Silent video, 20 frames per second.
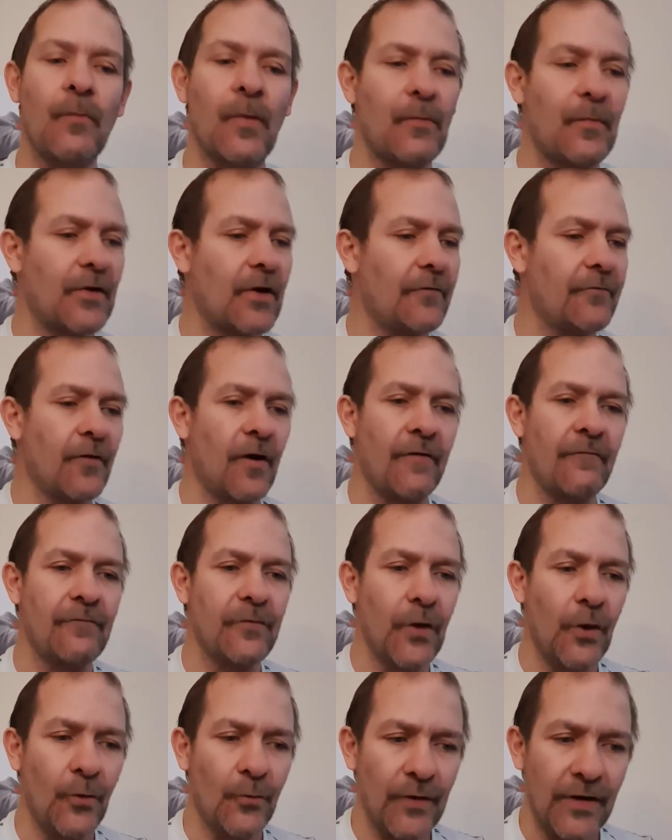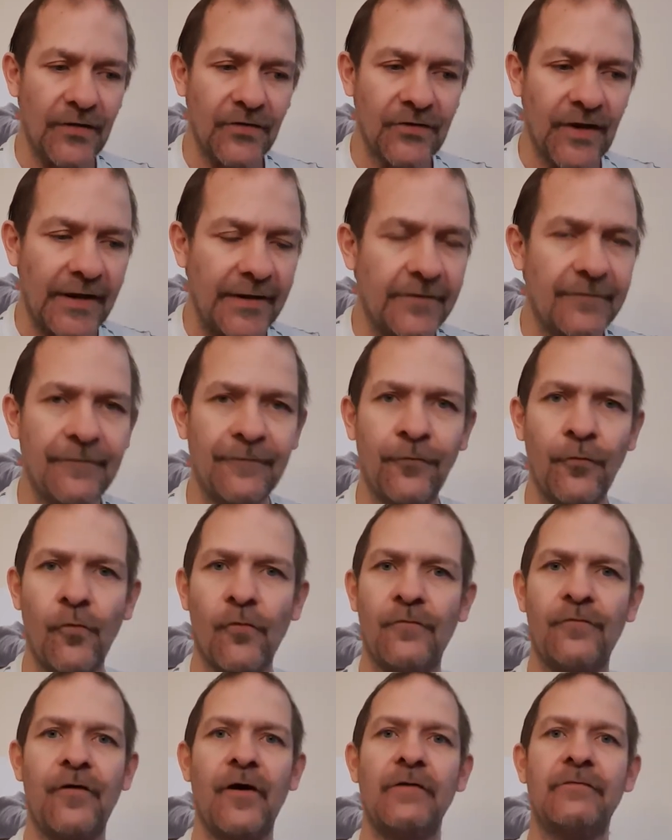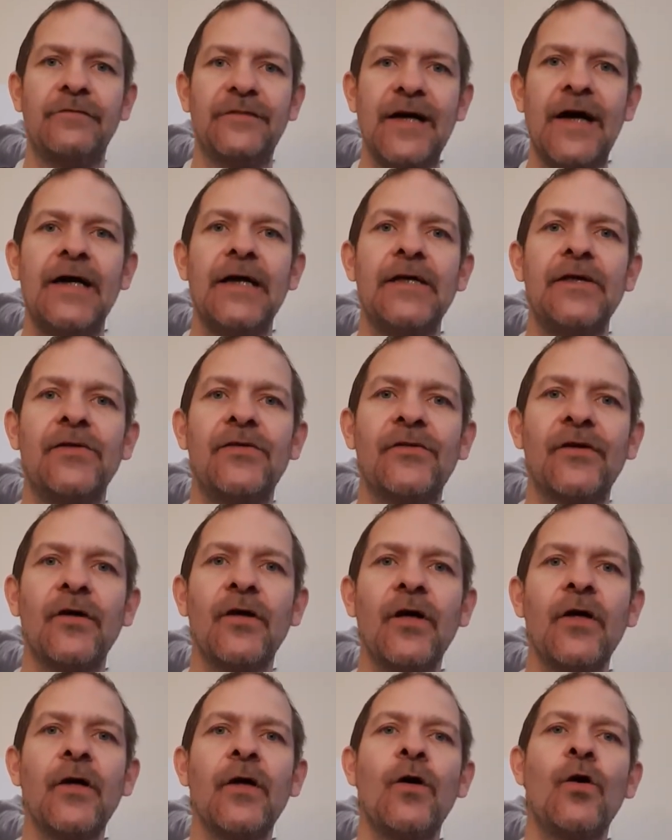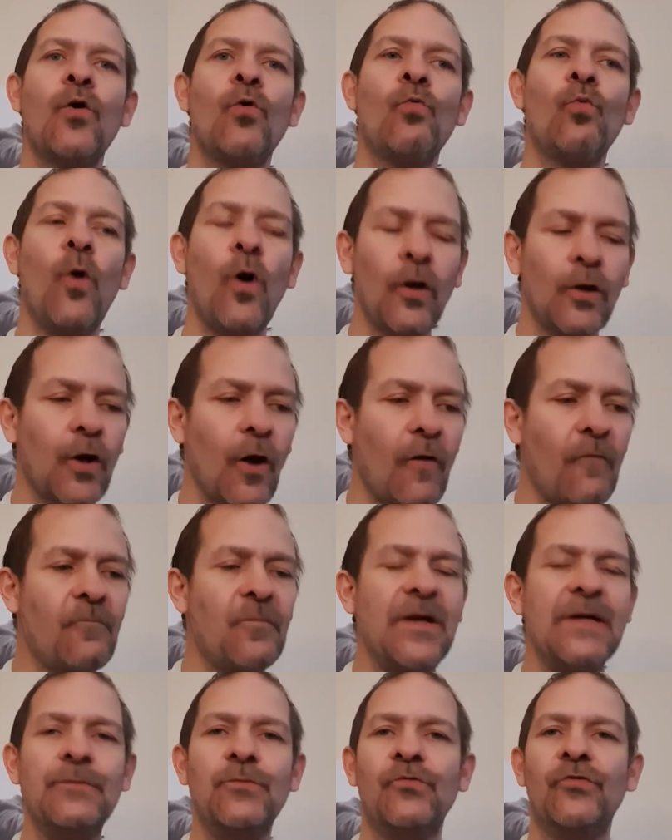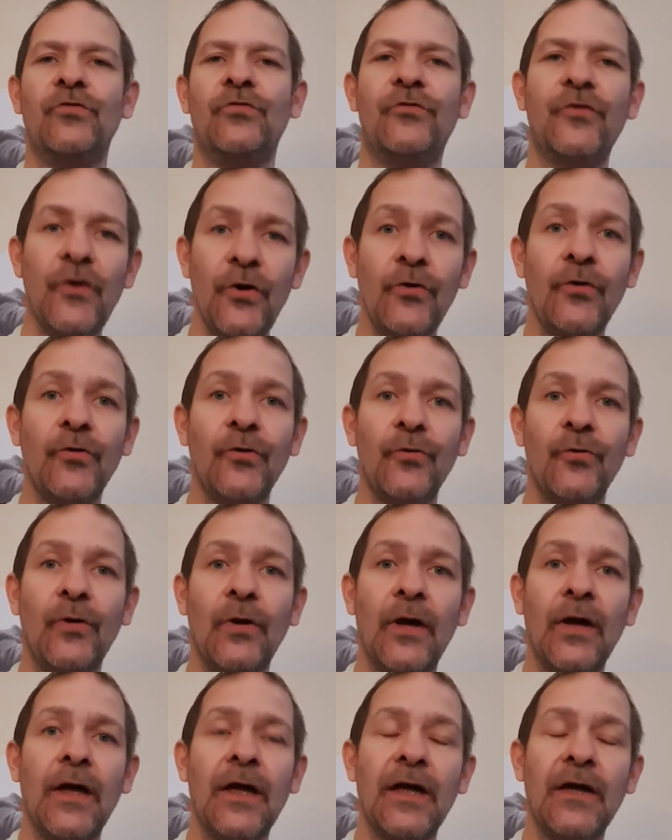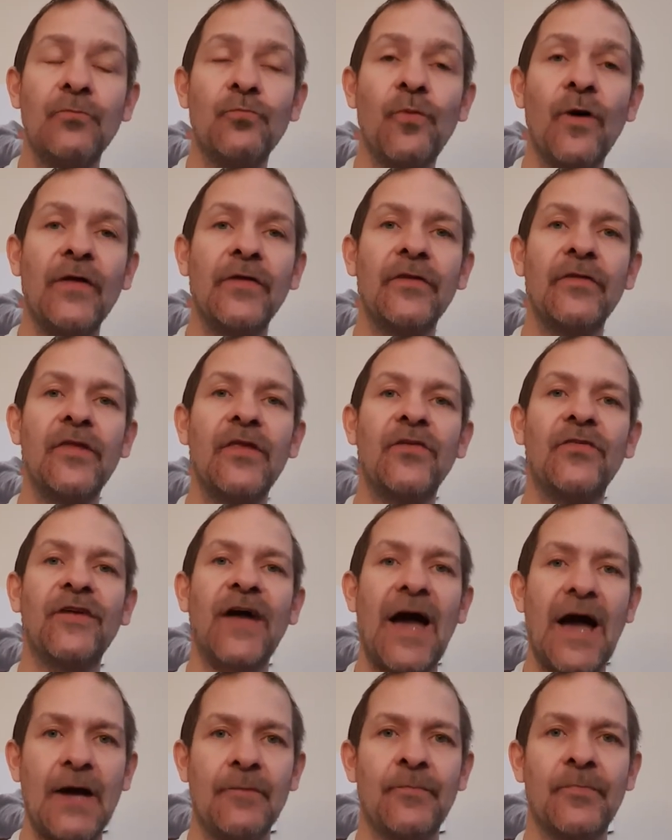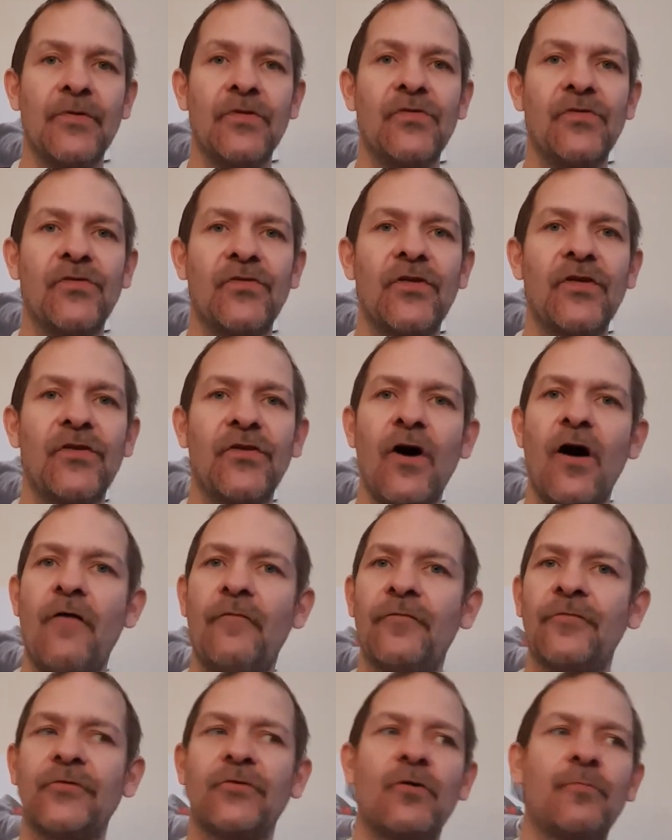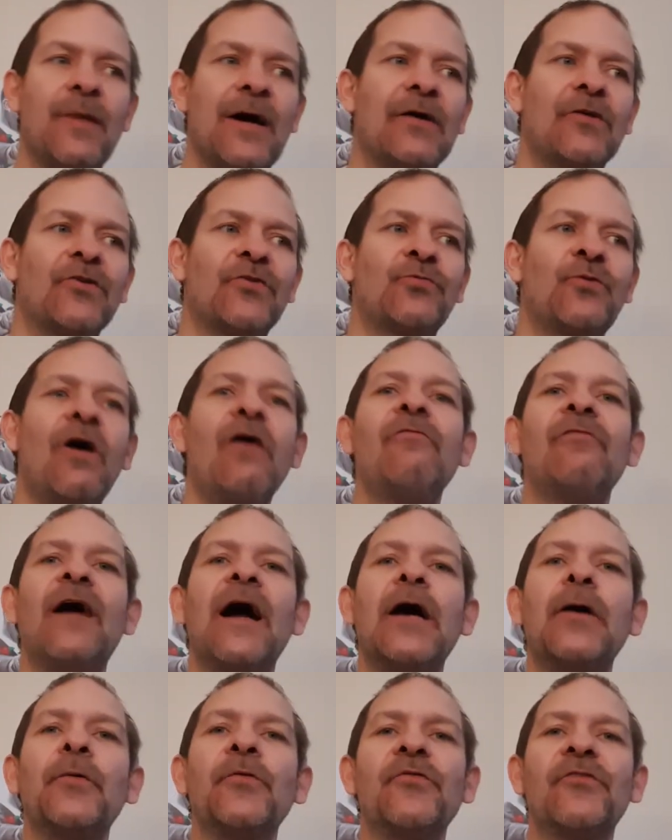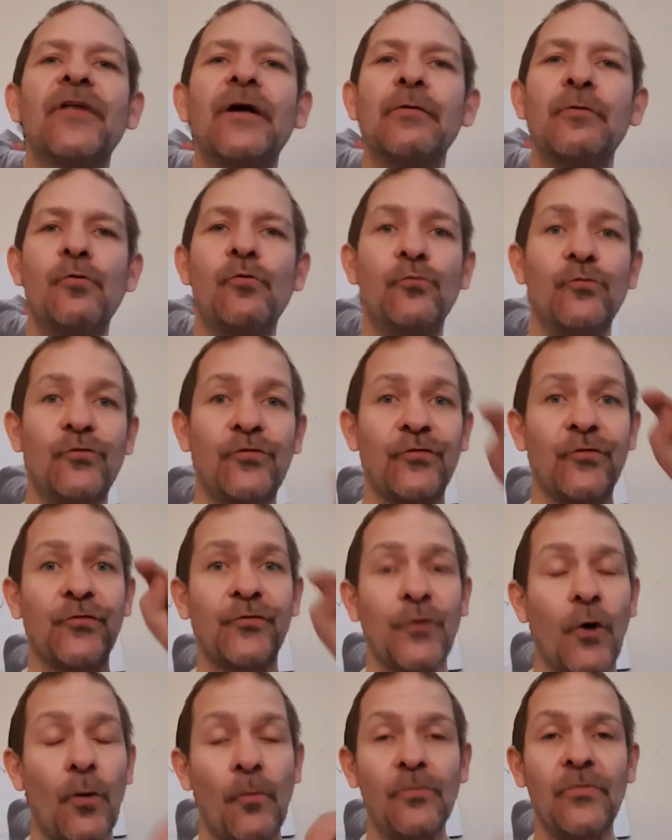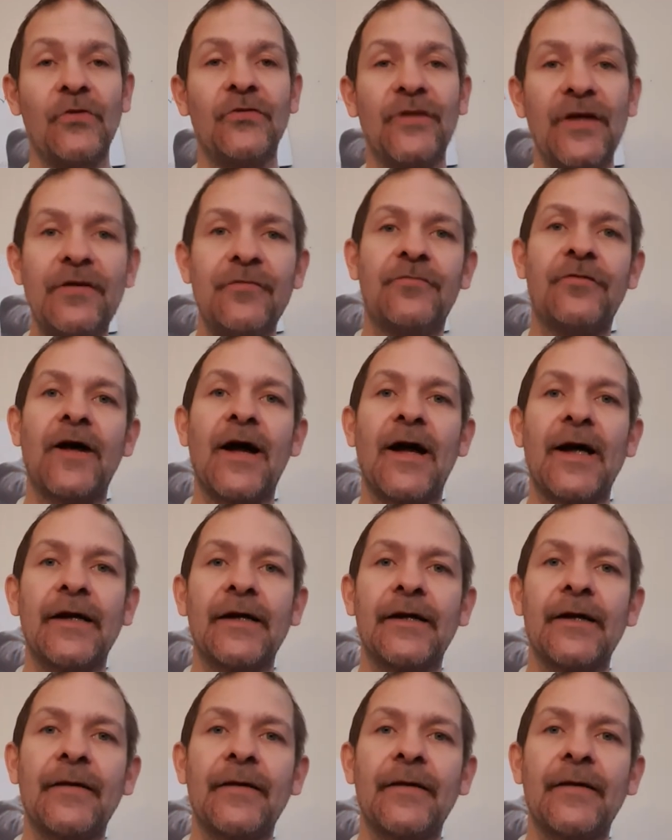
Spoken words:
I mean, I've known it take 4 or 5 days. What a lot of people would do when this happens is after about 12 hours, they will stop the defrag.